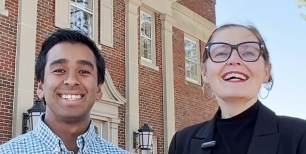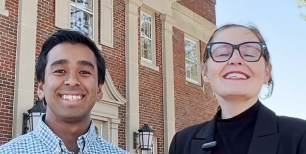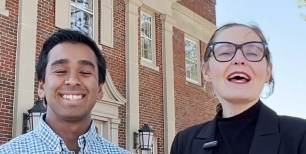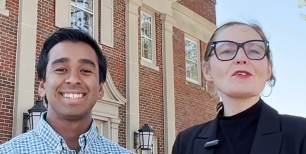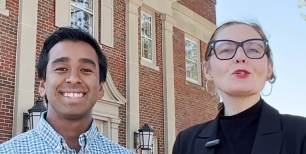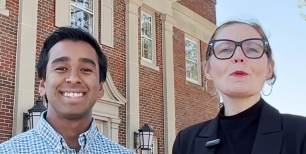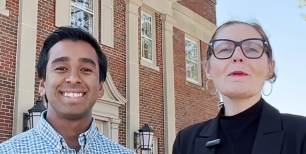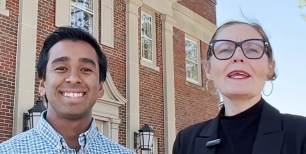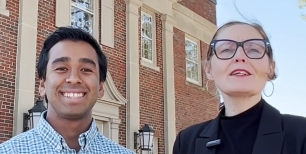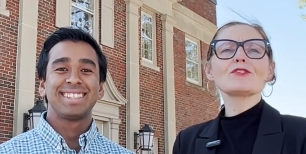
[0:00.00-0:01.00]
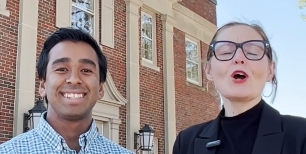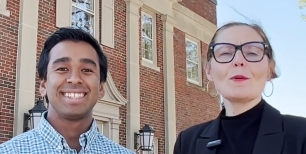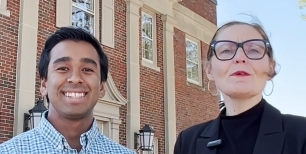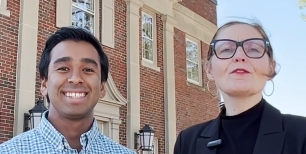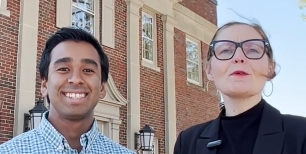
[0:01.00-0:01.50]
Speaker 1: South Shore Bank is
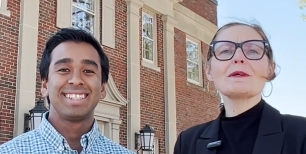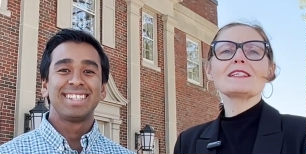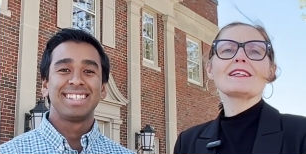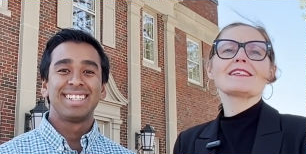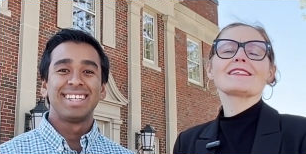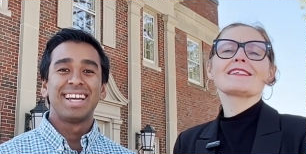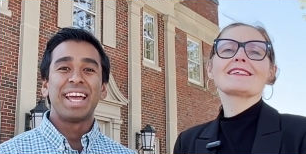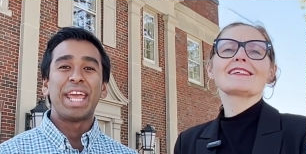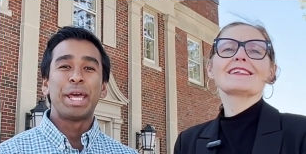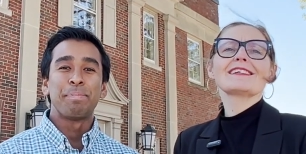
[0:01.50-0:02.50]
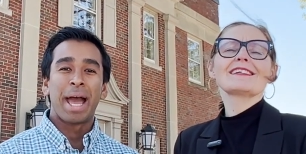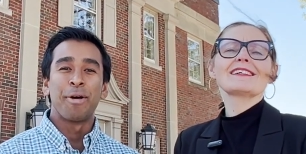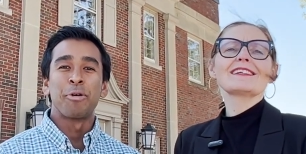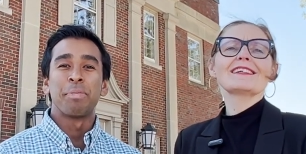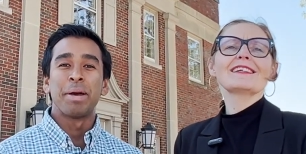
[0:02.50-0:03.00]
open for business
Speaker 2: and
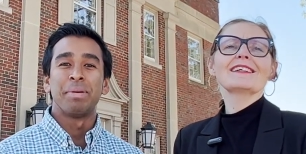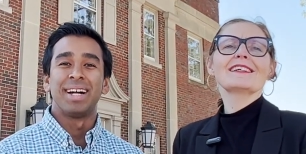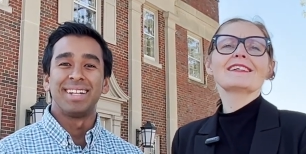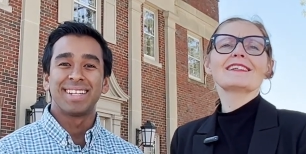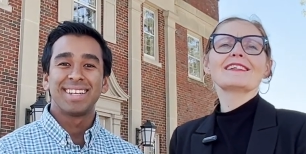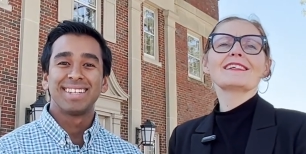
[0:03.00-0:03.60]
powered by BELD.